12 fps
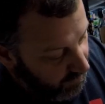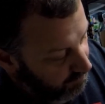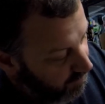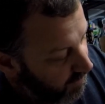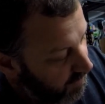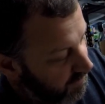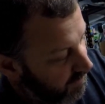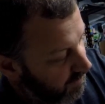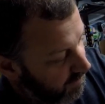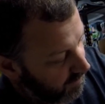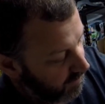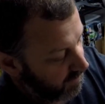But
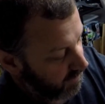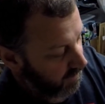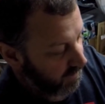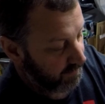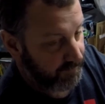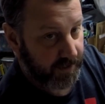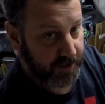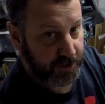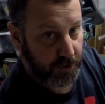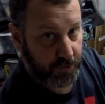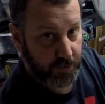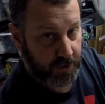I have these
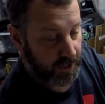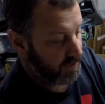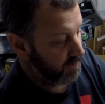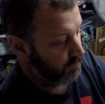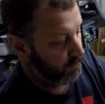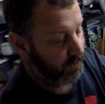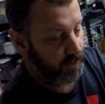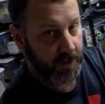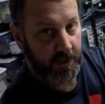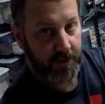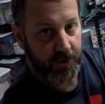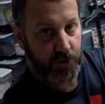2 Kenwood
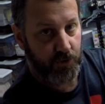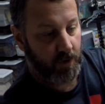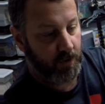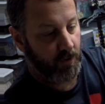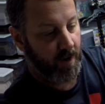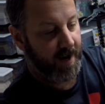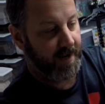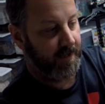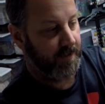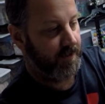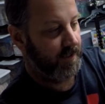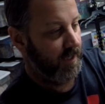trucker
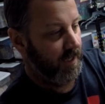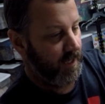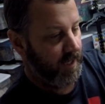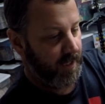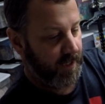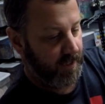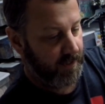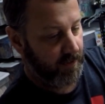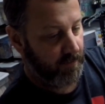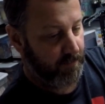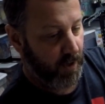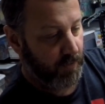hats. And they're
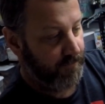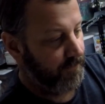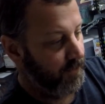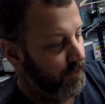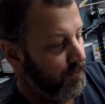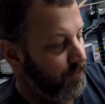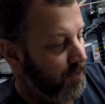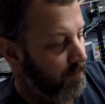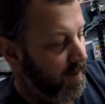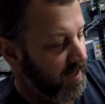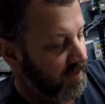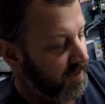both new.
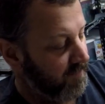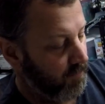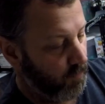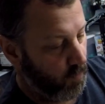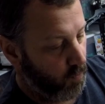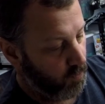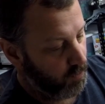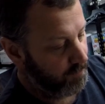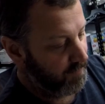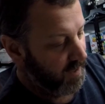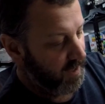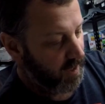Nobody's ever worn them.
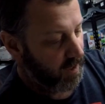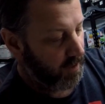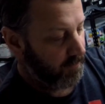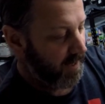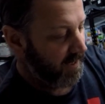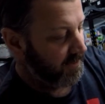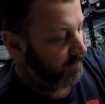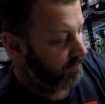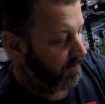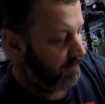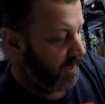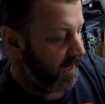I don't
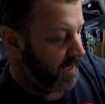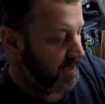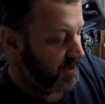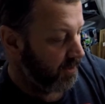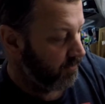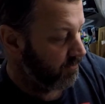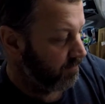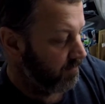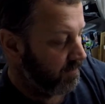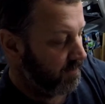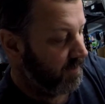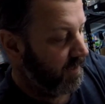know the age on them.
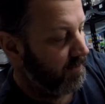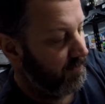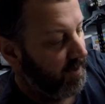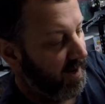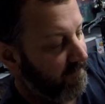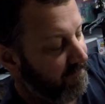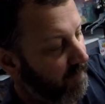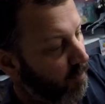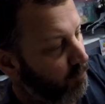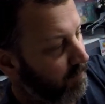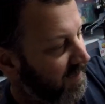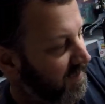They do have
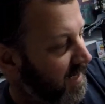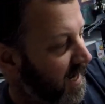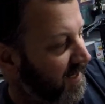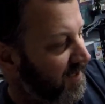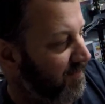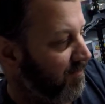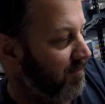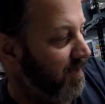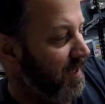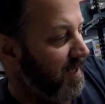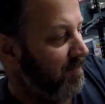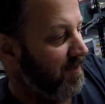foam inside of them.
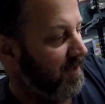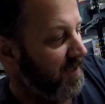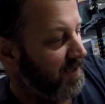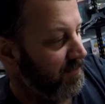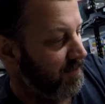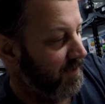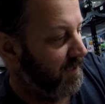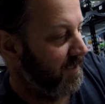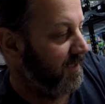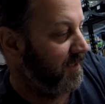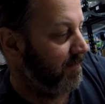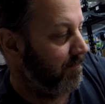But this one
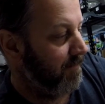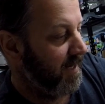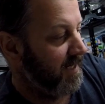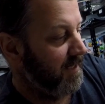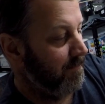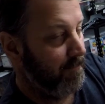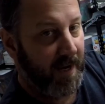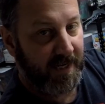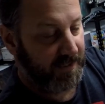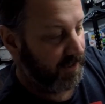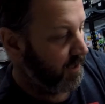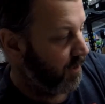is made in
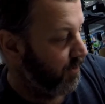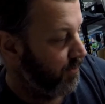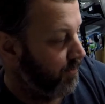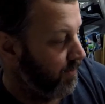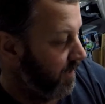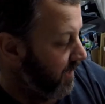Mexico.